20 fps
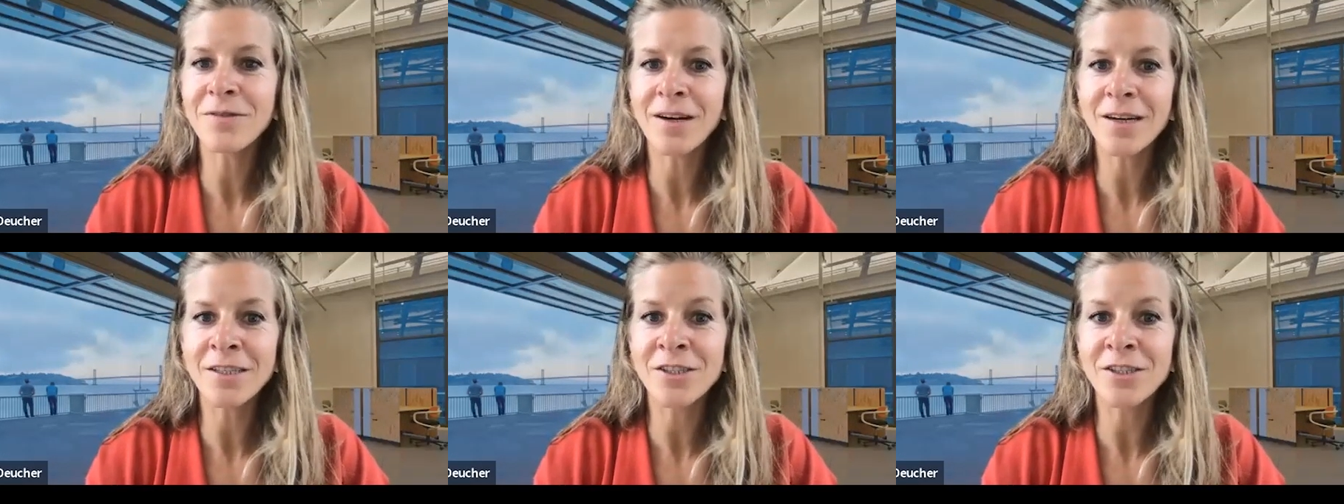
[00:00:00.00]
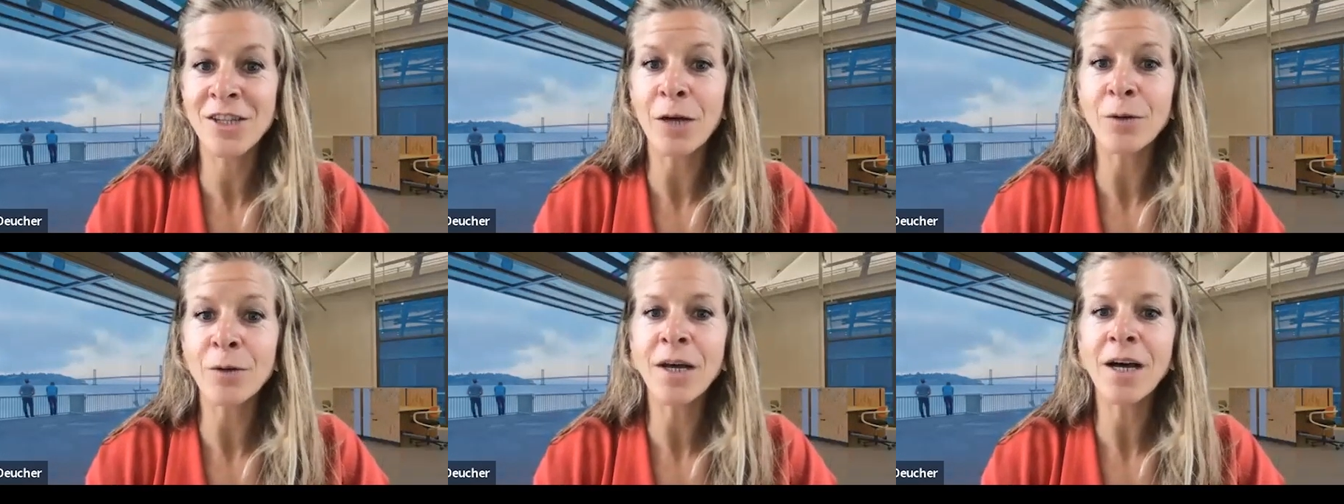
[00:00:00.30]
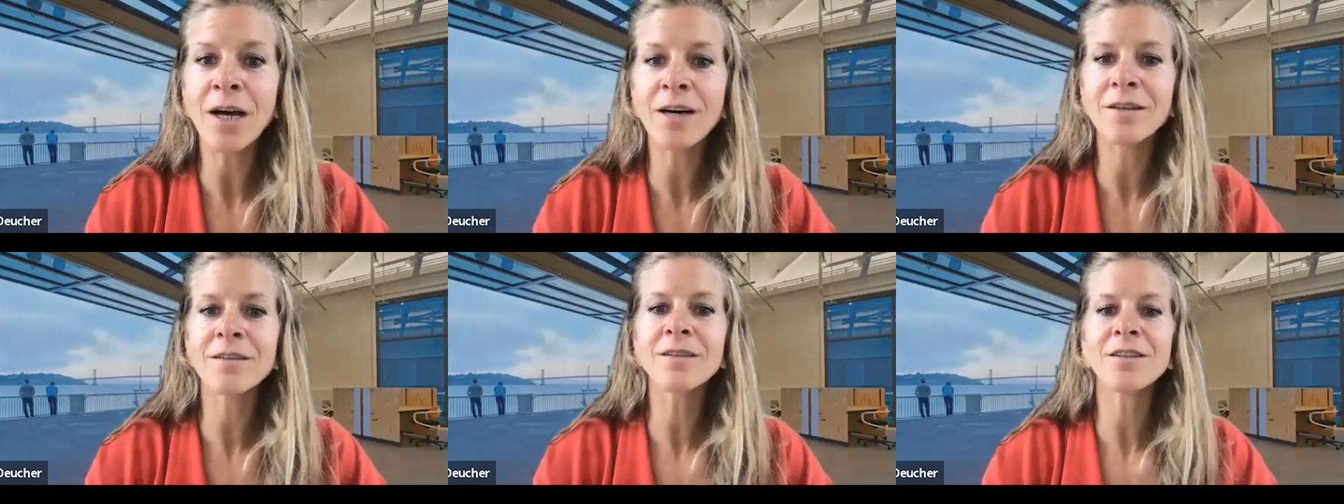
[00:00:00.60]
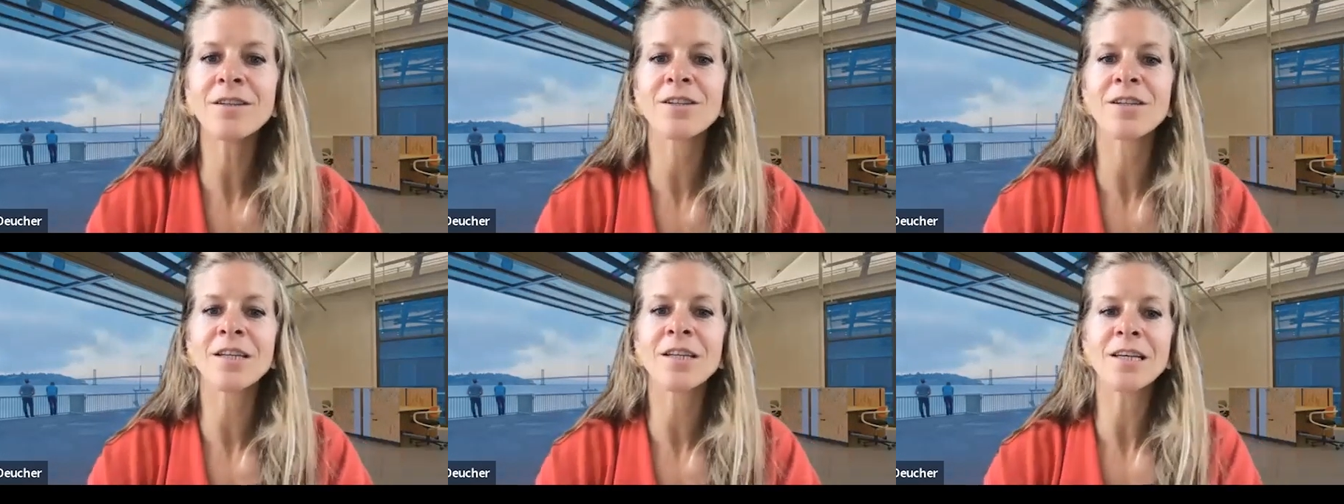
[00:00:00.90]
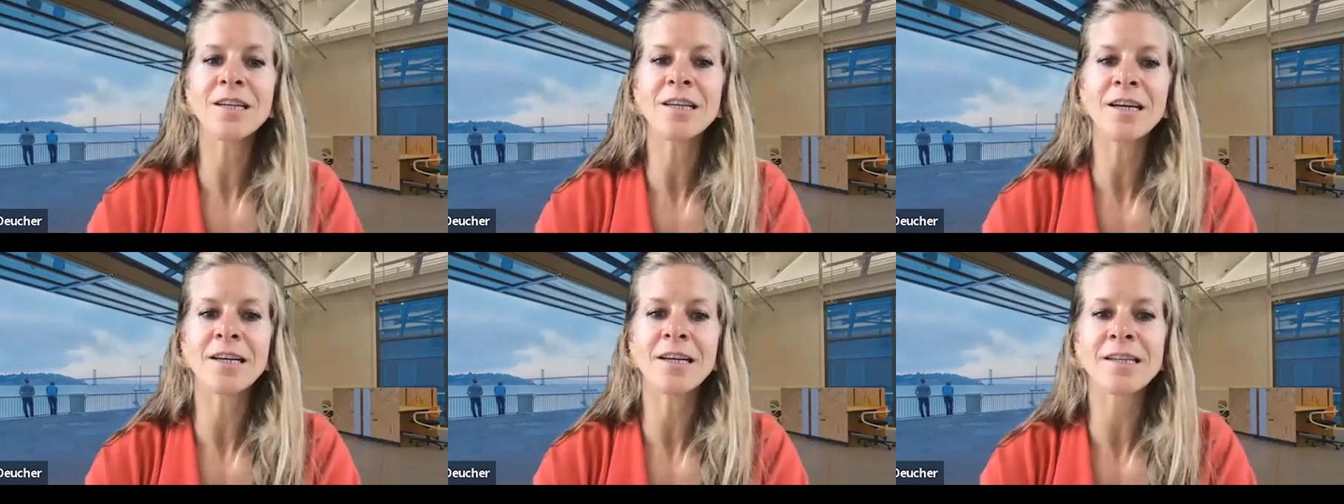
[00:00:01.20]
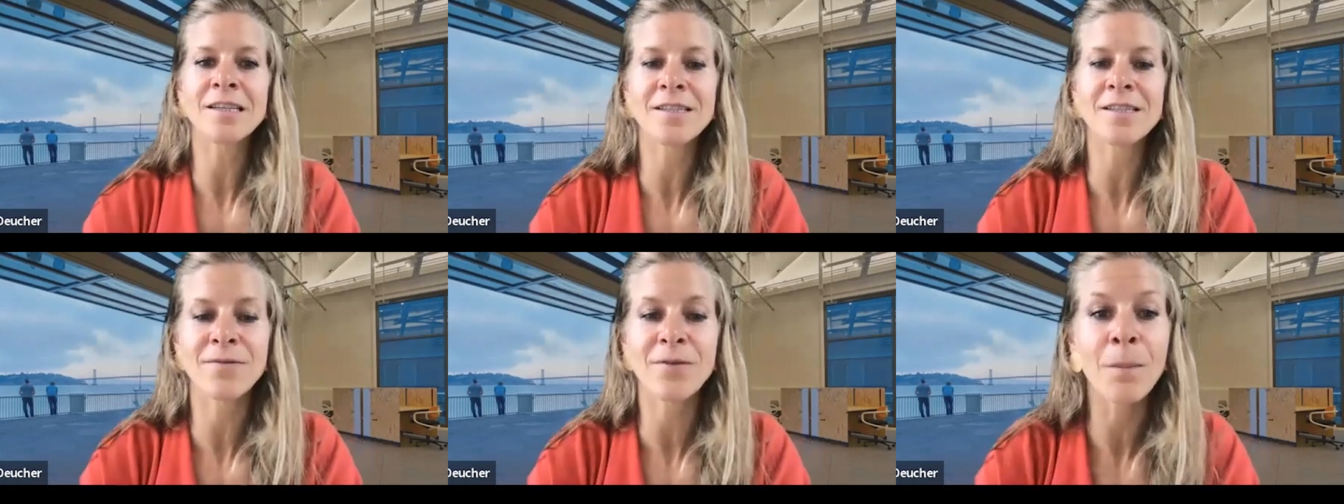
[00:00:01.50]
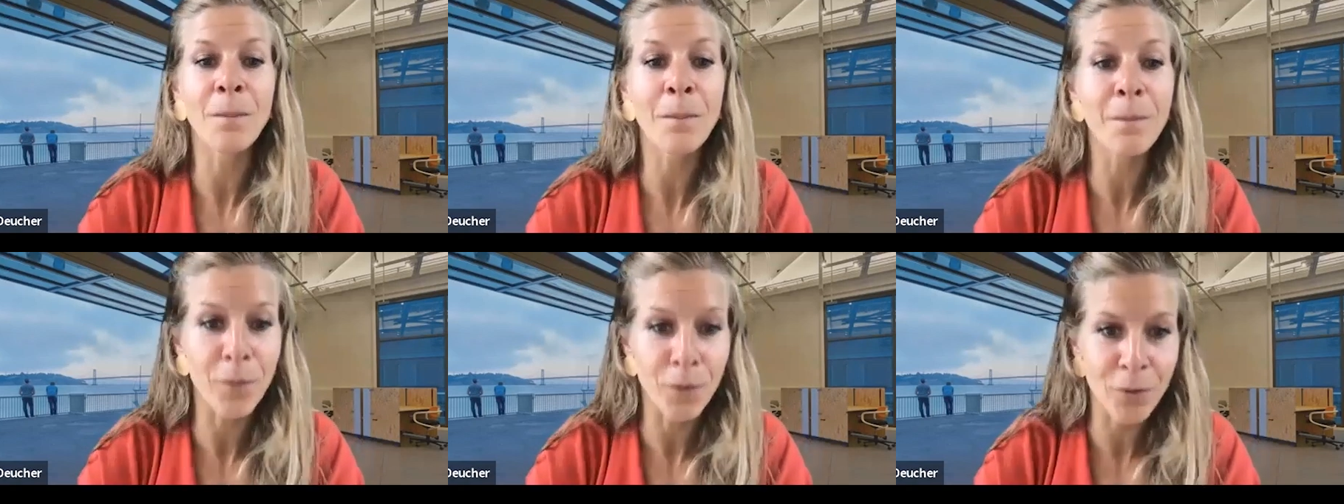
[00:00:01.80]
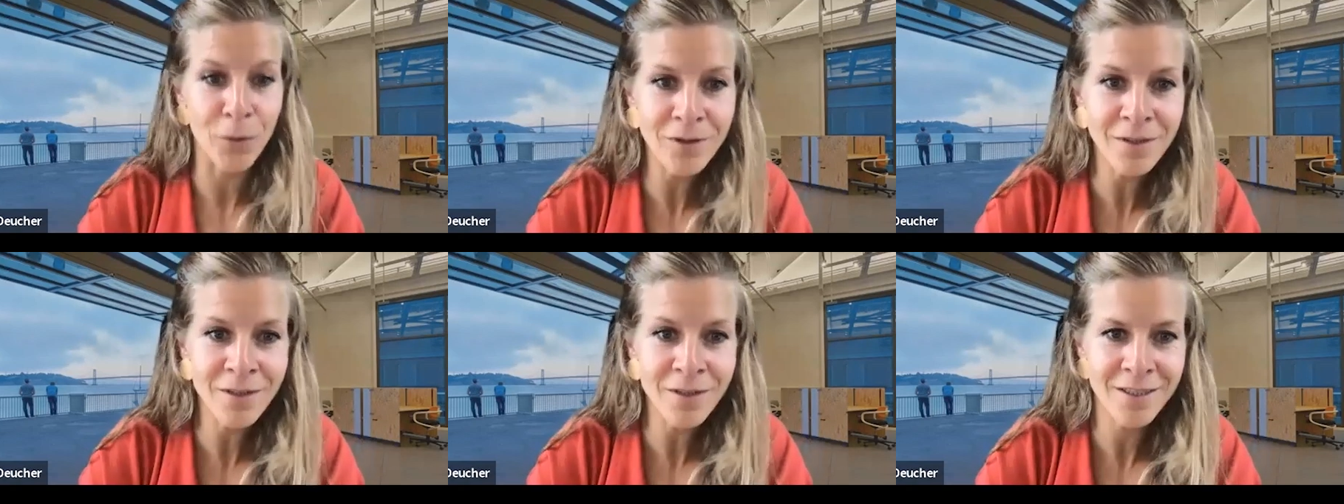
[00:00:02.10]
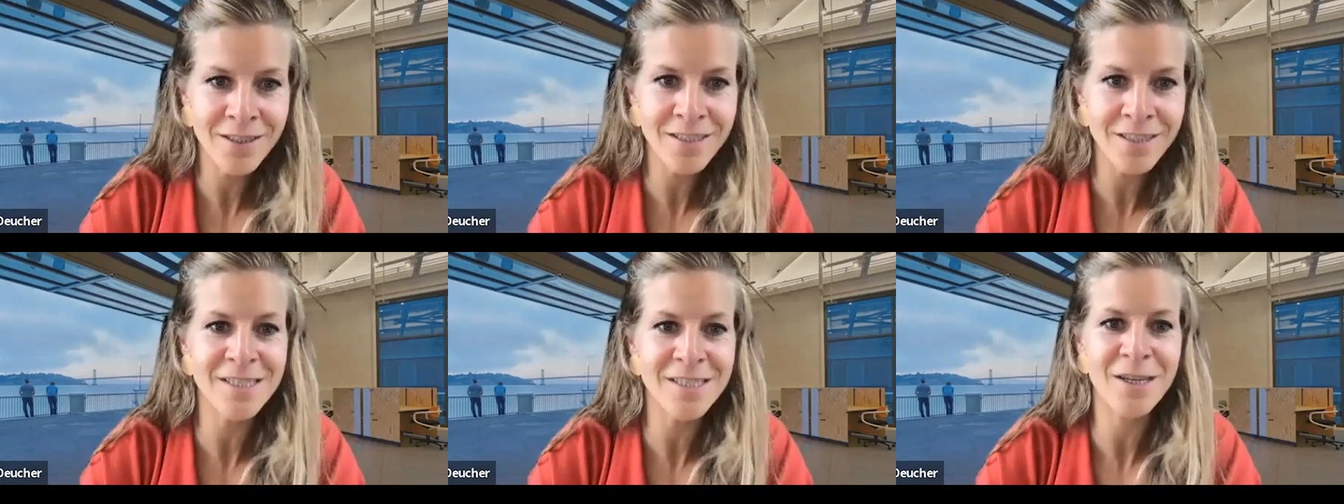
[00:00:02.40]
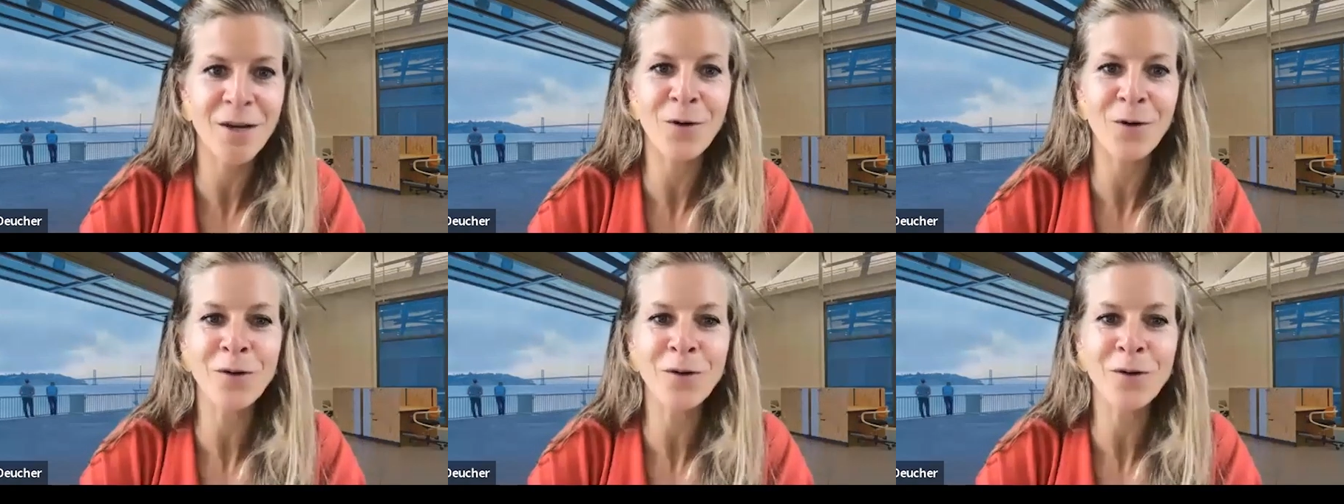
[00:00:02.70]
Staudacher. She is from Bern.